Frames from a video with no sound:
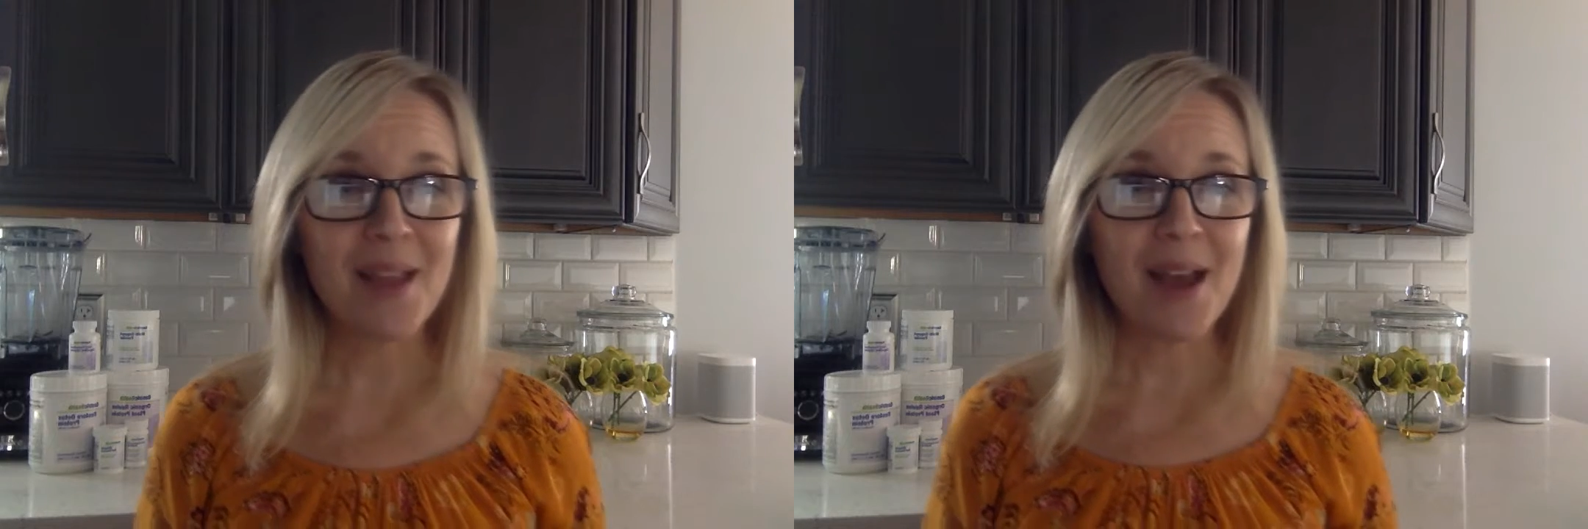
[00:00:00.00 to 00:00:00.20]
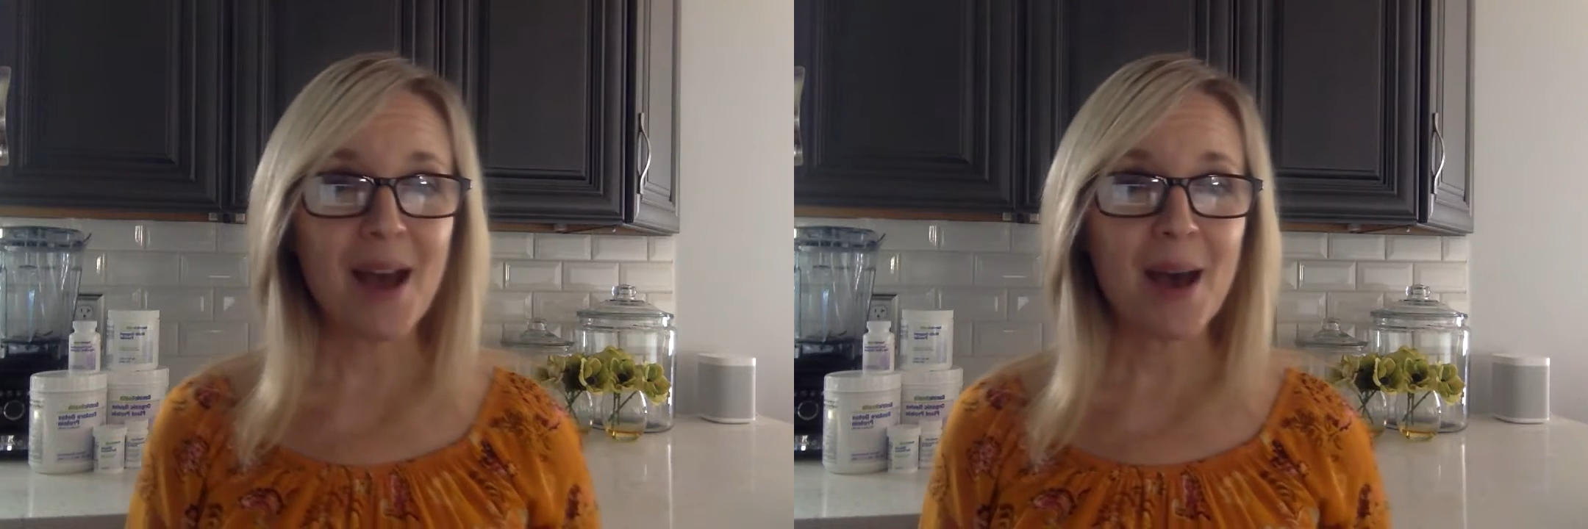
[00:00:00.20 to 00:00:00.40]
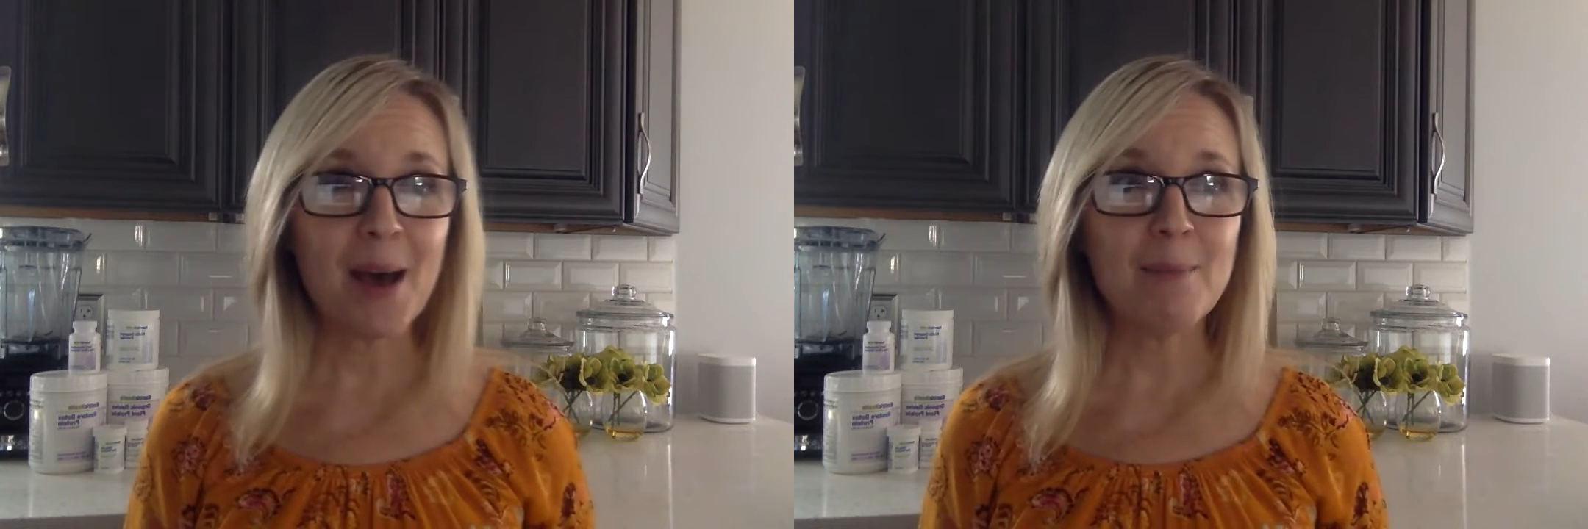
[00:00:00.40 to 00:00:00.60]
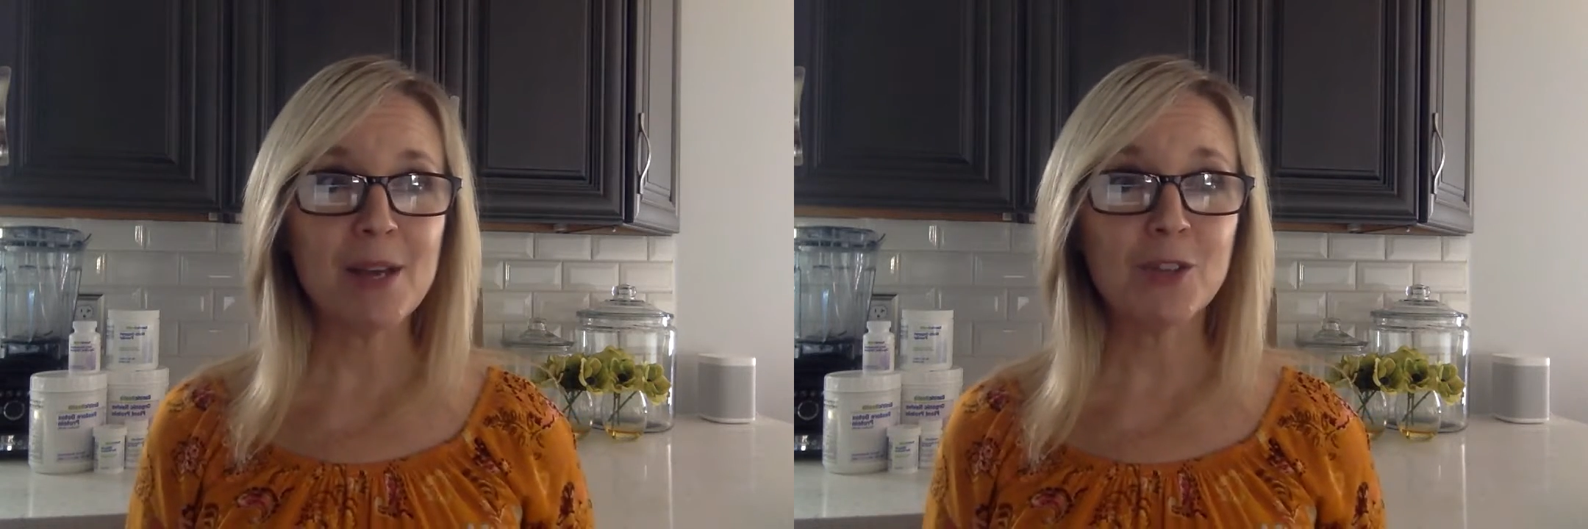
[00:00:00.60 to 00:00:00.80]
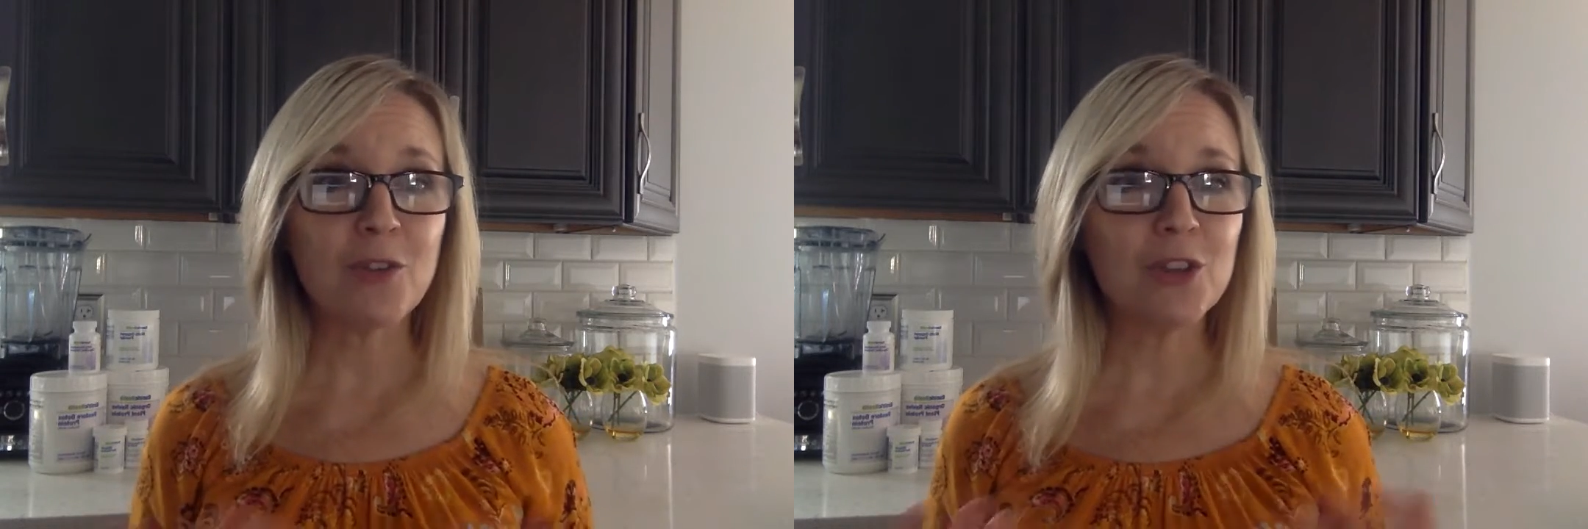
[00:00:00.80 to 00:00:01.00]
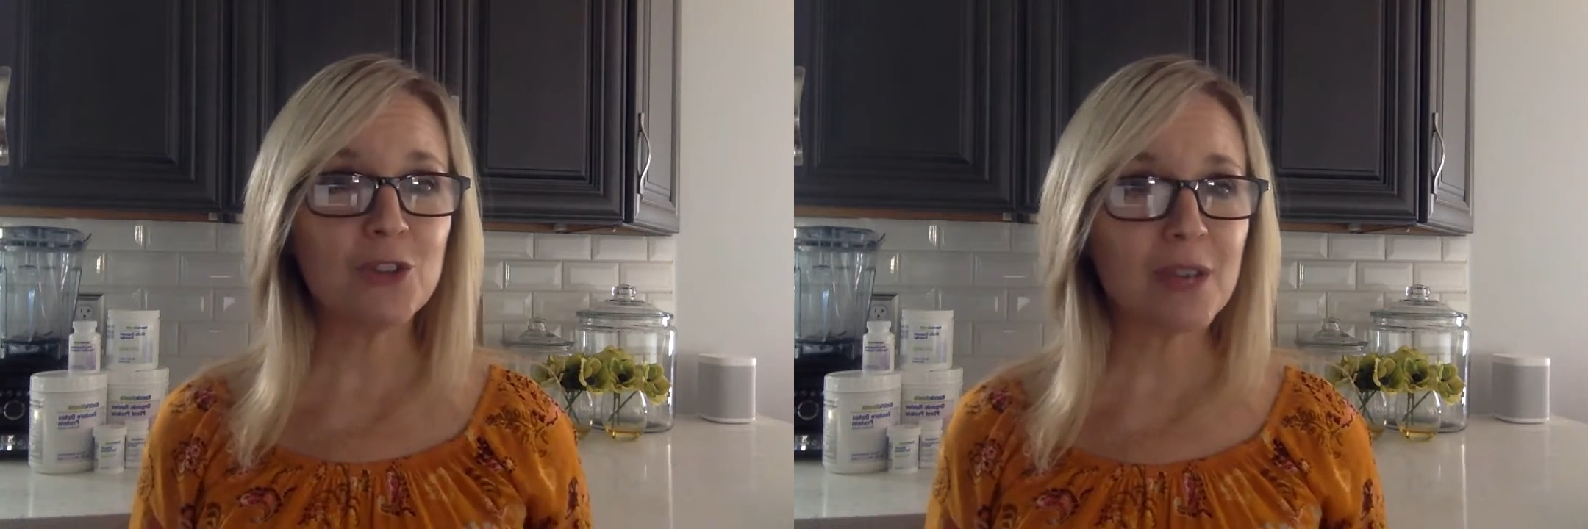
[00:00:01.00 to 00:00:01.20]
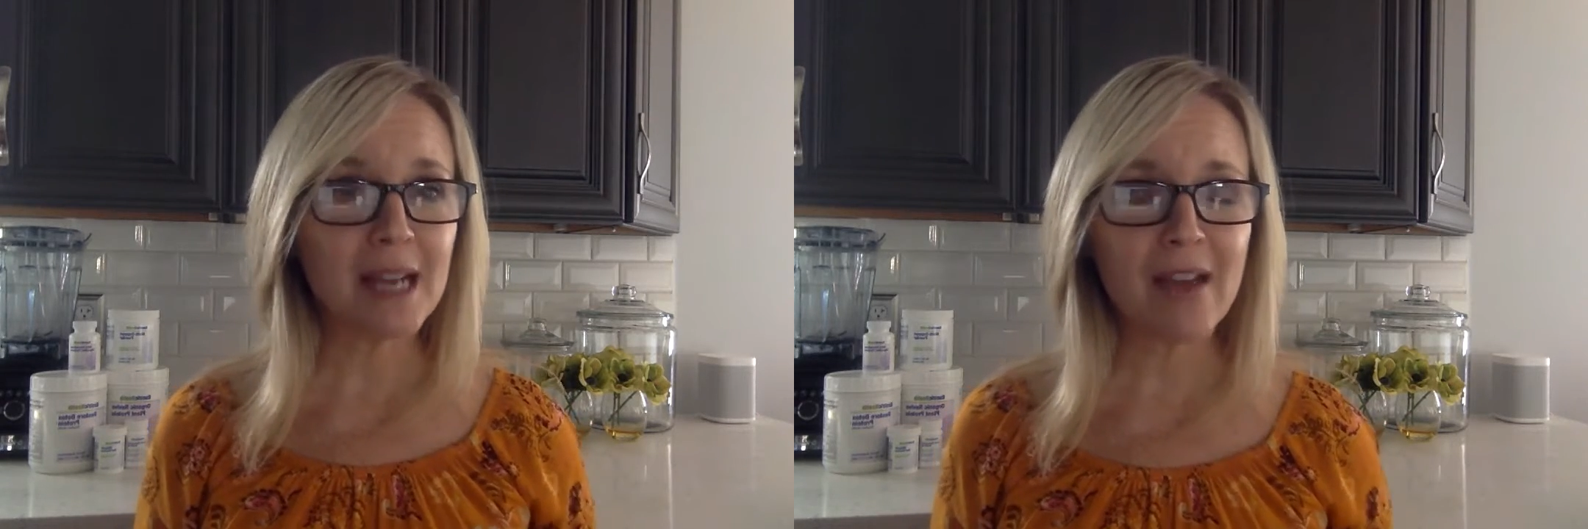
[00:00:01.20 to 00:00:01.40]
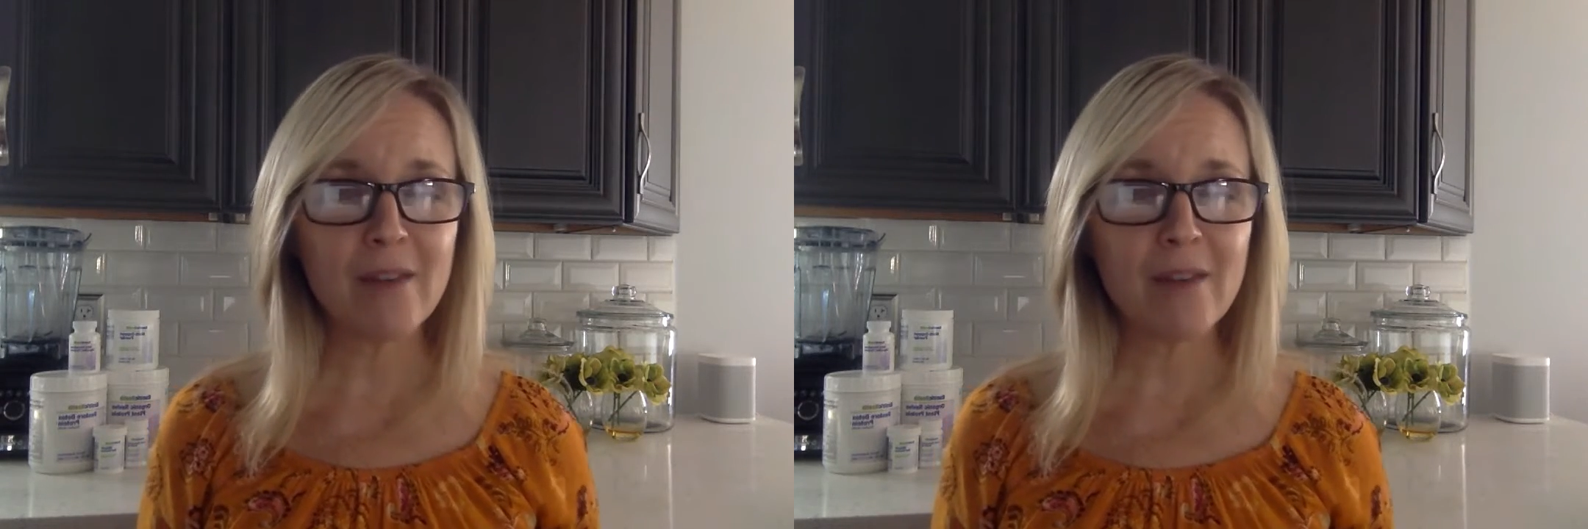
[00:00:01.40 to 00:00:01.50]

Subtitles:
so that you can have